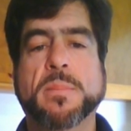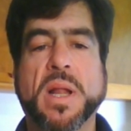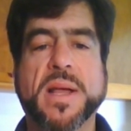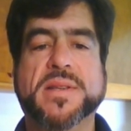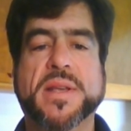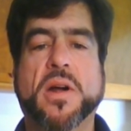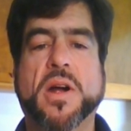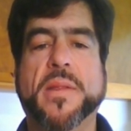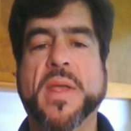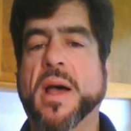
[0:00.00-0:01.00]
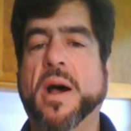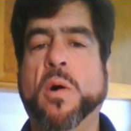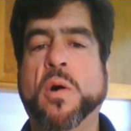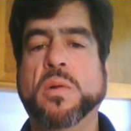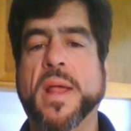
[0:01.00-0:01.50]
Blessed art thou,
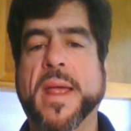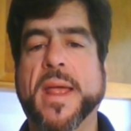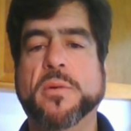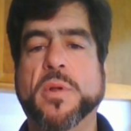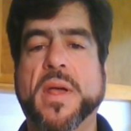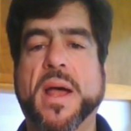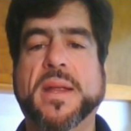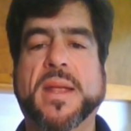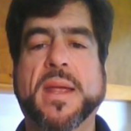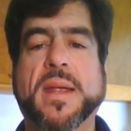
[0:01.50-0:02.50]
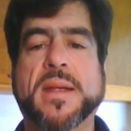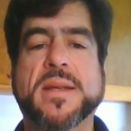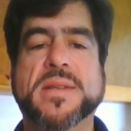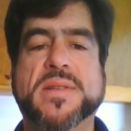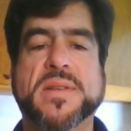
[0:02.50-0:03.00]
O land, when thy king
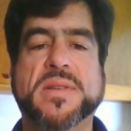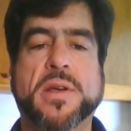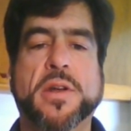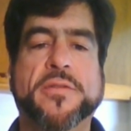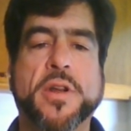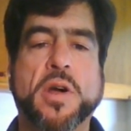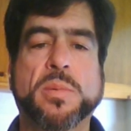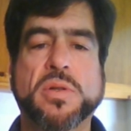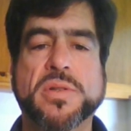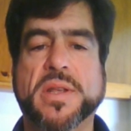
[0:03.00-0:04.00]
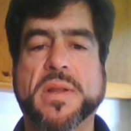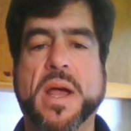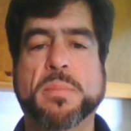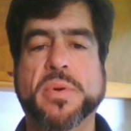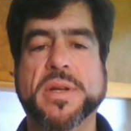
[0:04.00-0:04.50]
is the son of nobles, and
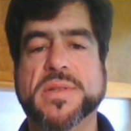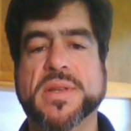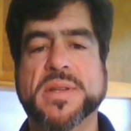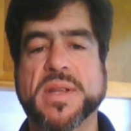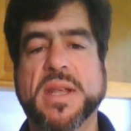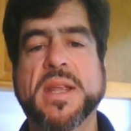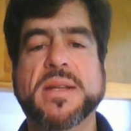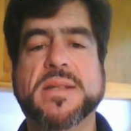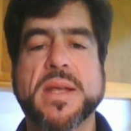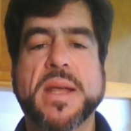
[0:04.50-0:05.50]
thy princes eat